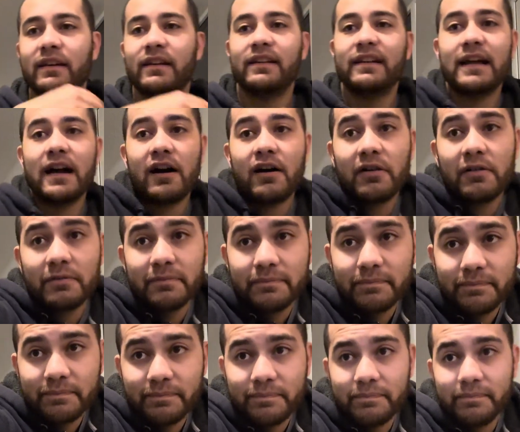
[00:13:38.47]
Now,
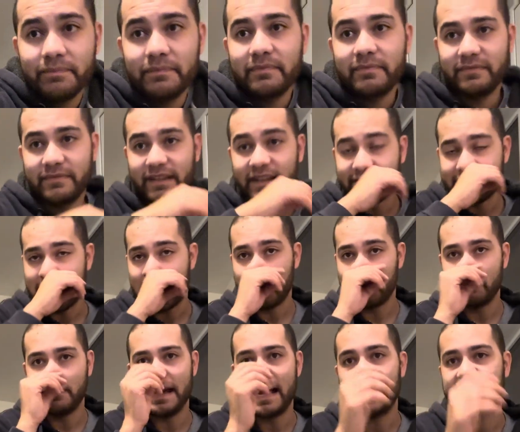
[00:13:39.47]
this
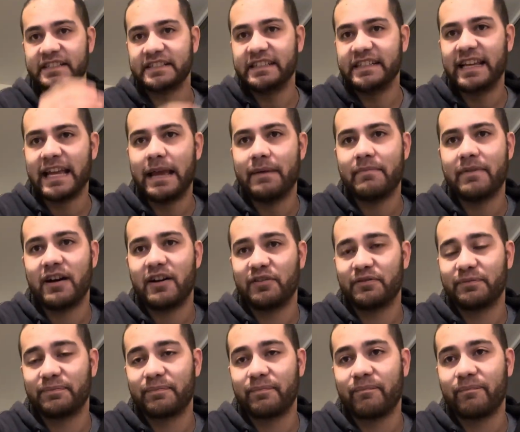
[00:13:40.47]
album actually came
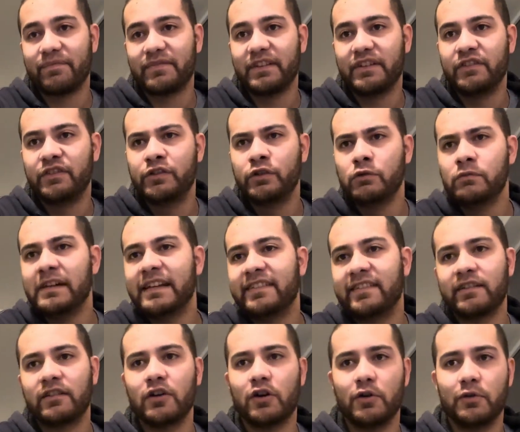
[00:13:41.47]
out 2 weeks
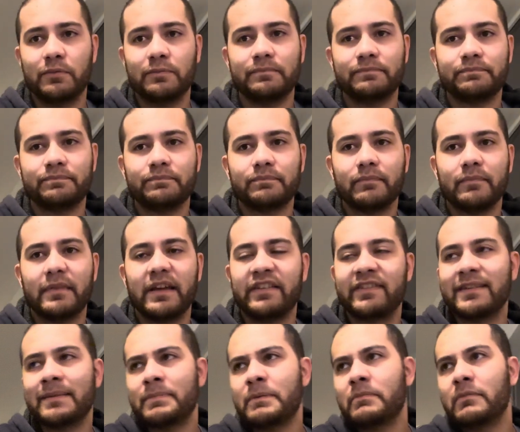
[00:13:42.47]
ago, and
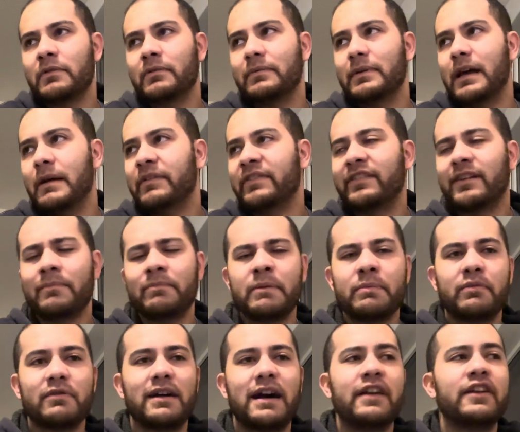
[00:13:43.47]
some
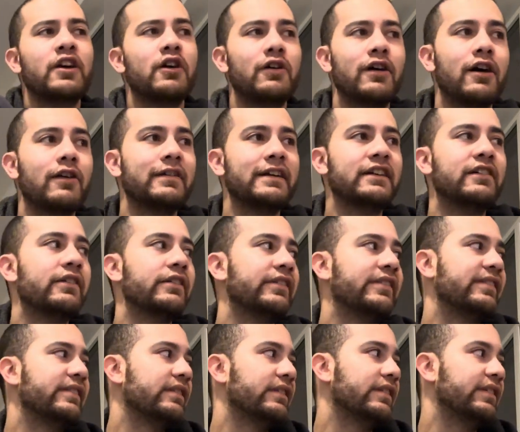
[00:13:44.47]
people I know are already gonna
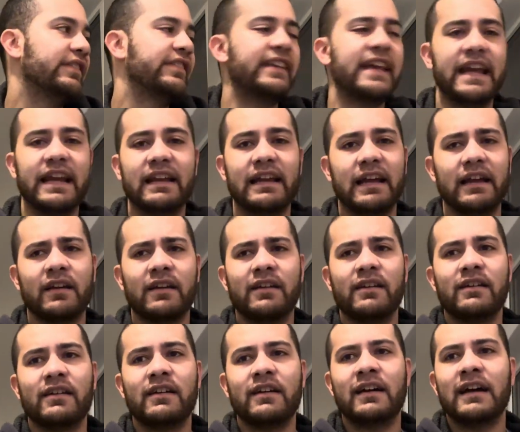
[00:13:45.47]
say like,
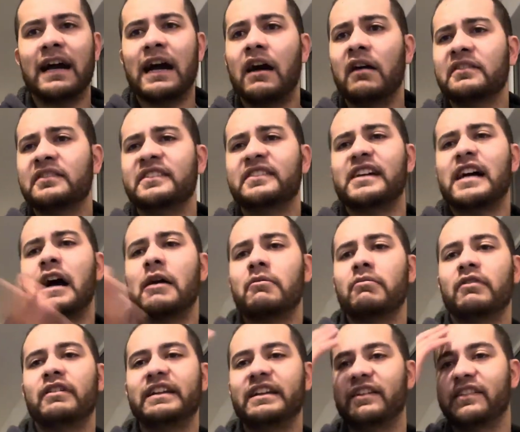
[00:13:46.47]
how is this
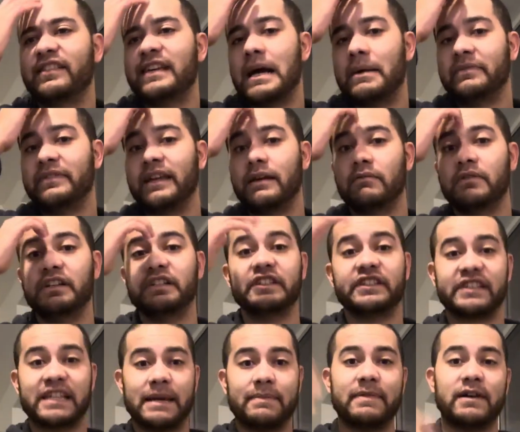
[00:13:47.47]
album in your top 10 when it
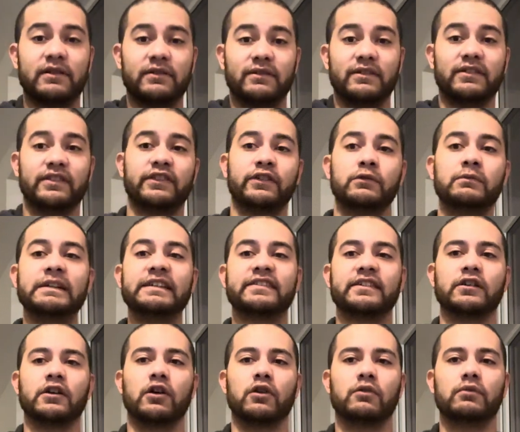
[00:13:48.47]
just came out 2 weeks
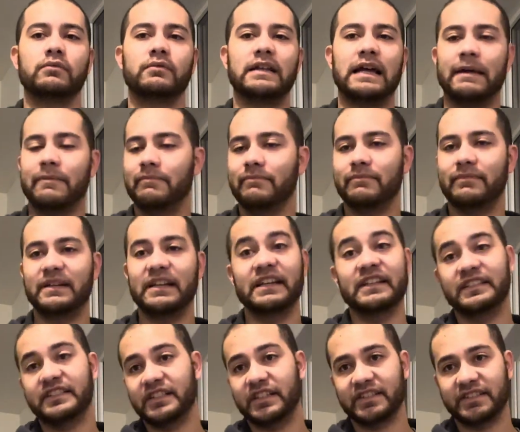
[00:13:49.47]
ago? Like,
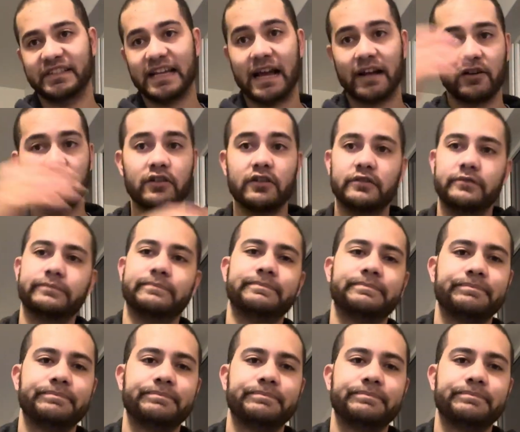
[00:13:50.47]
it's just that good.